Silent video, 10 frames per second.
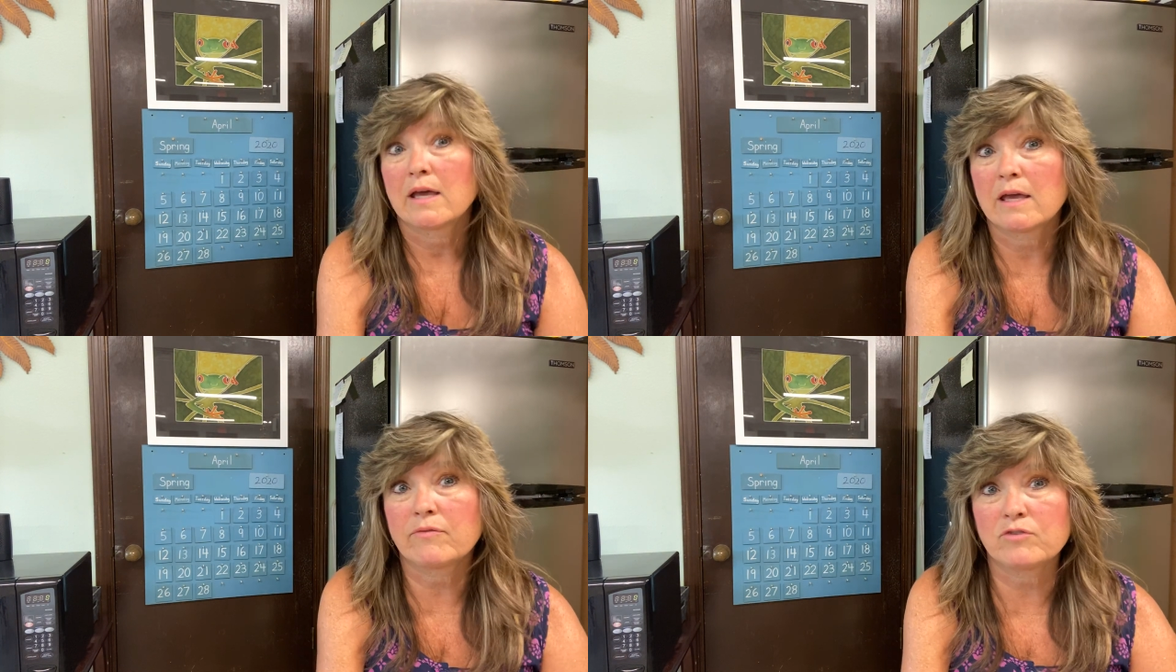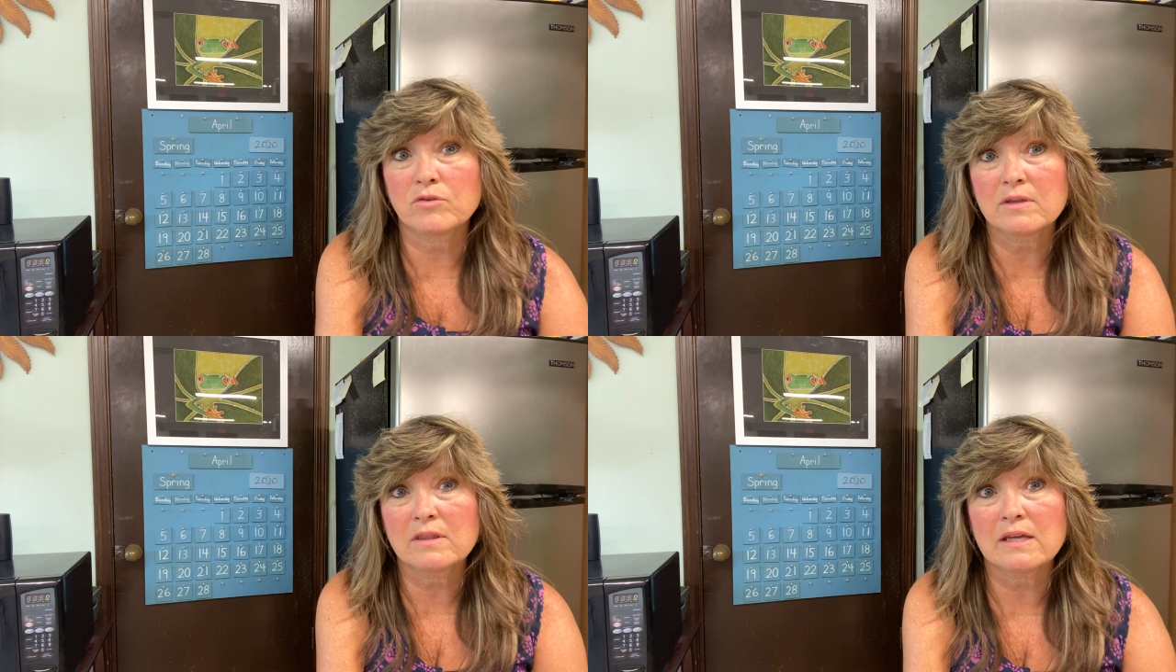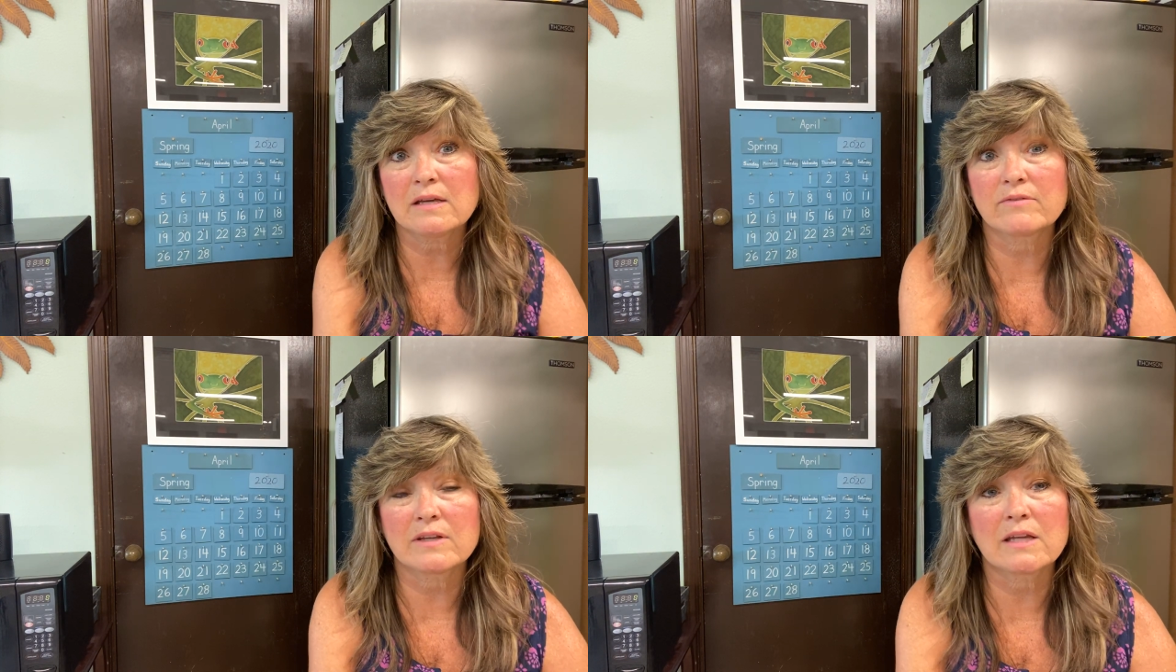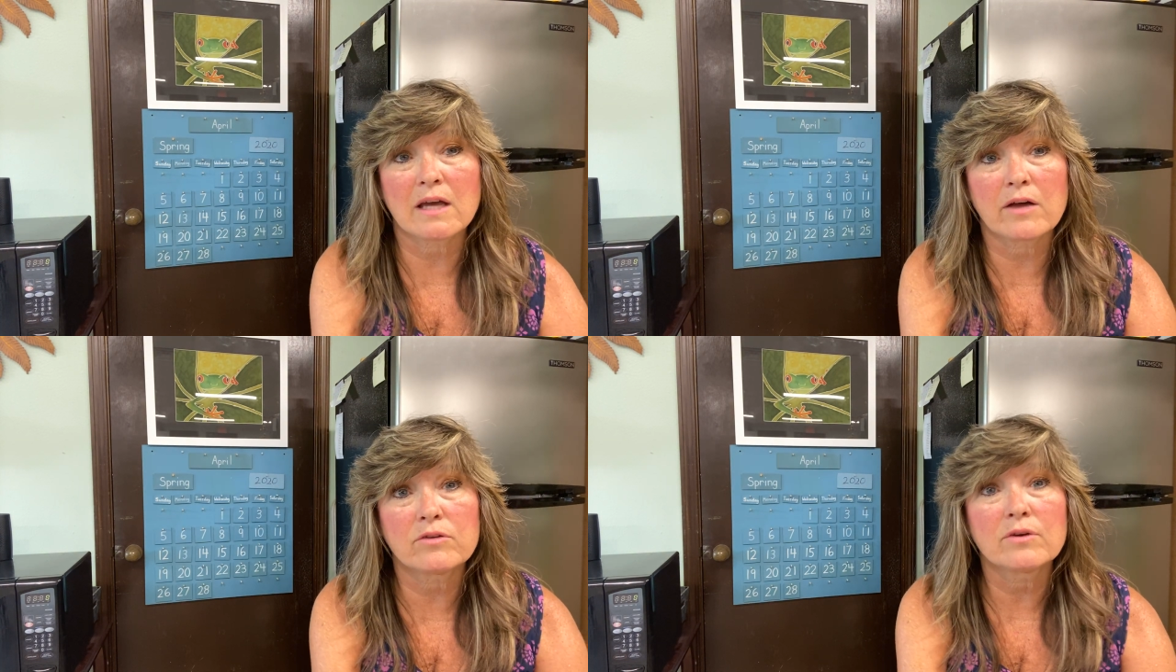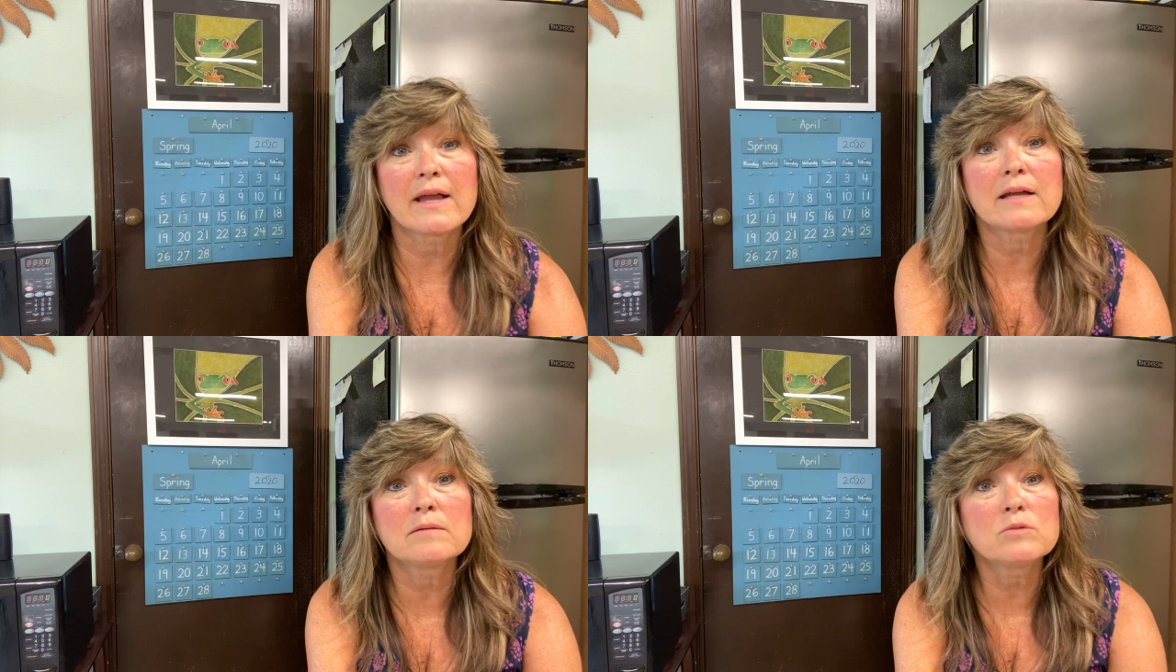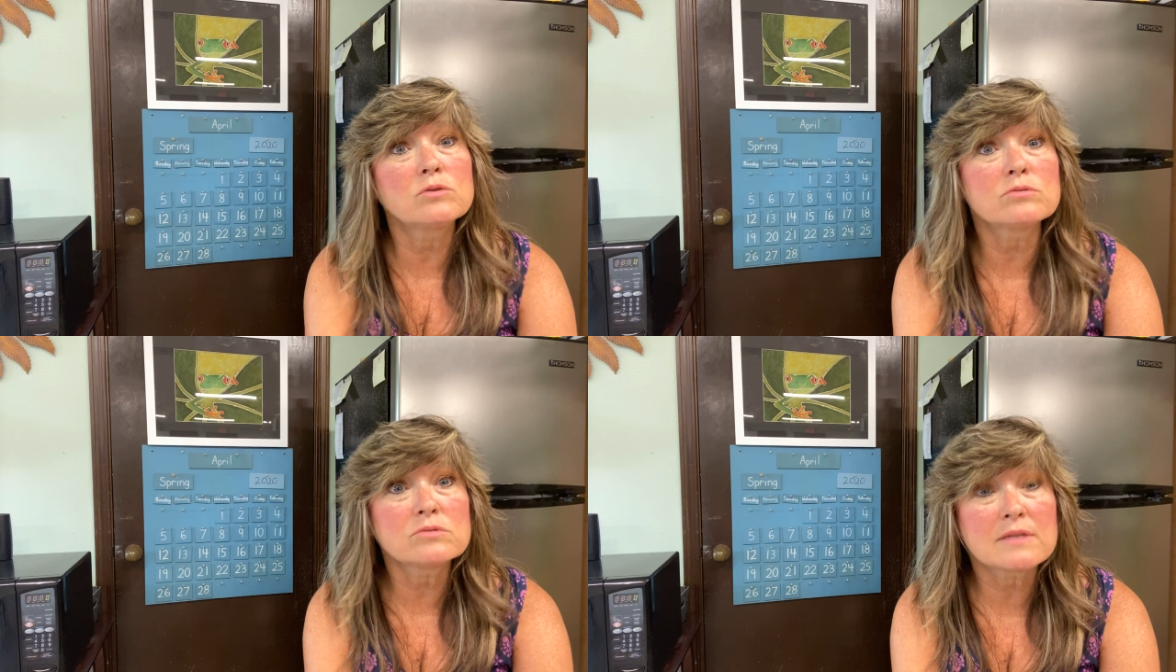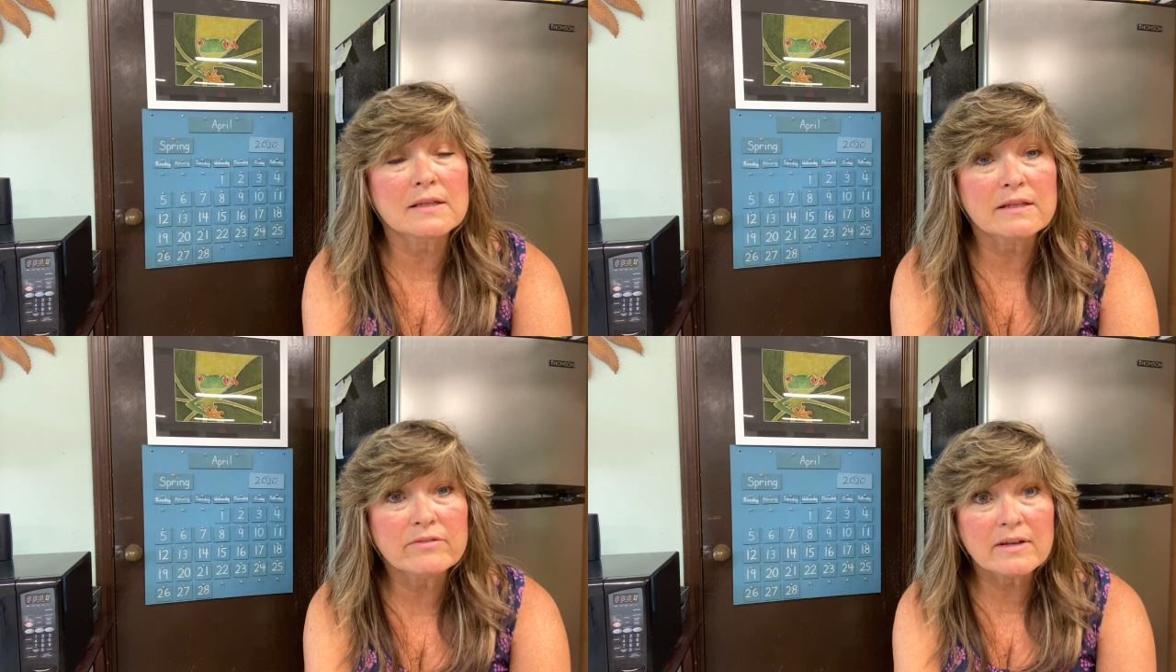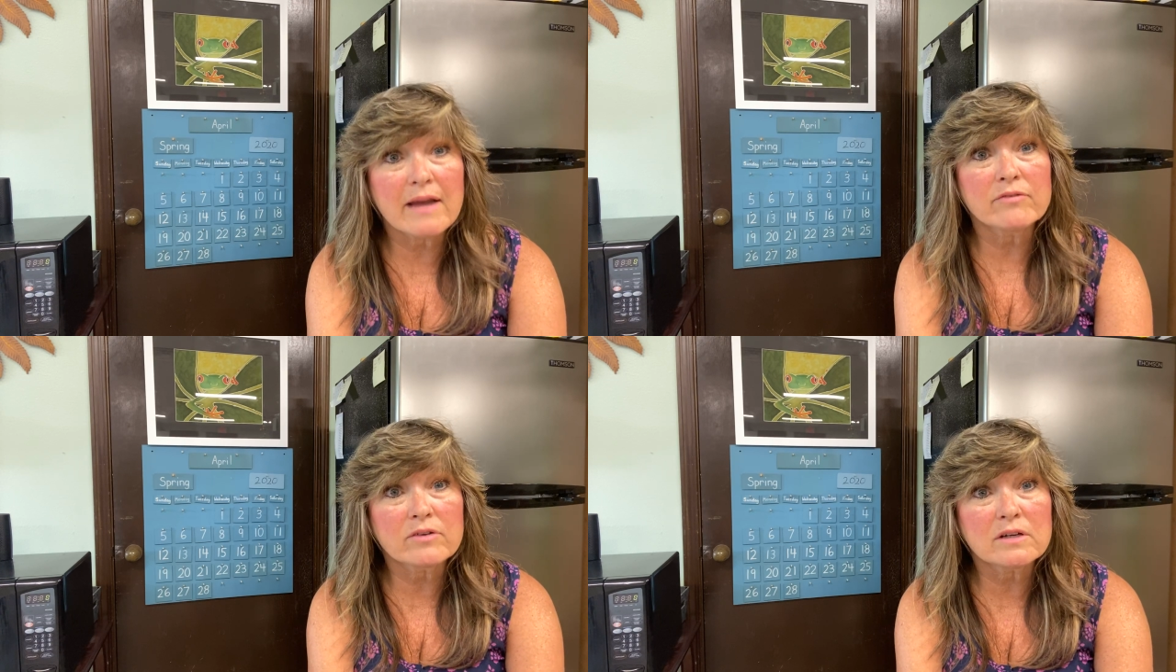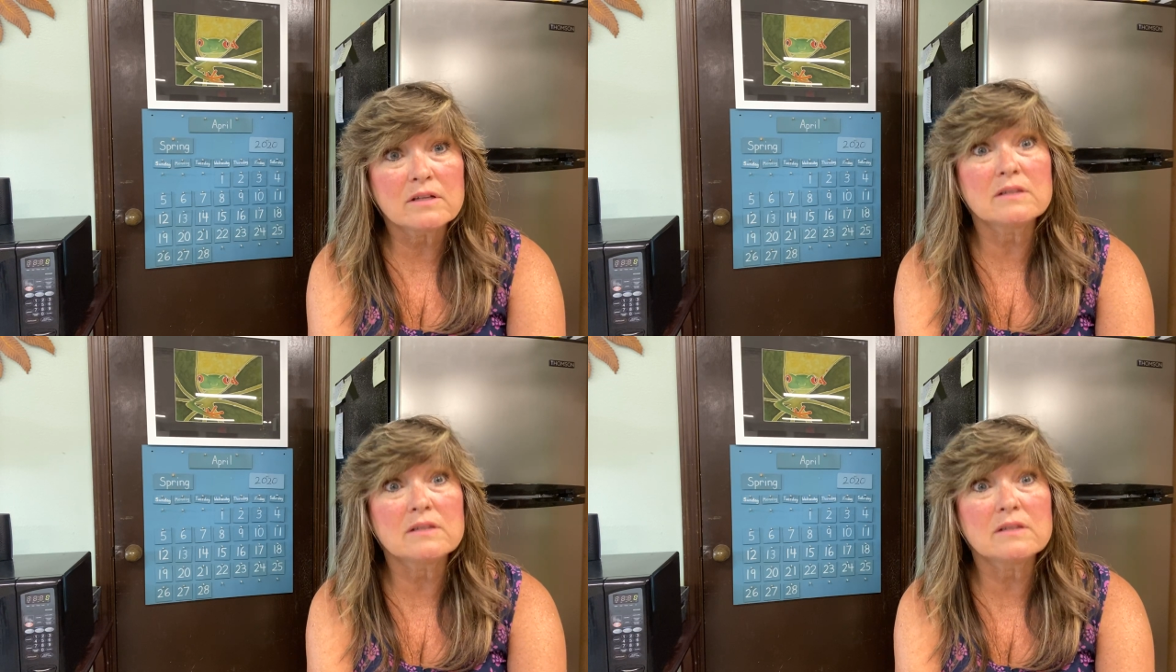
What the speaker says: If you can think of any other animals that live in Africa,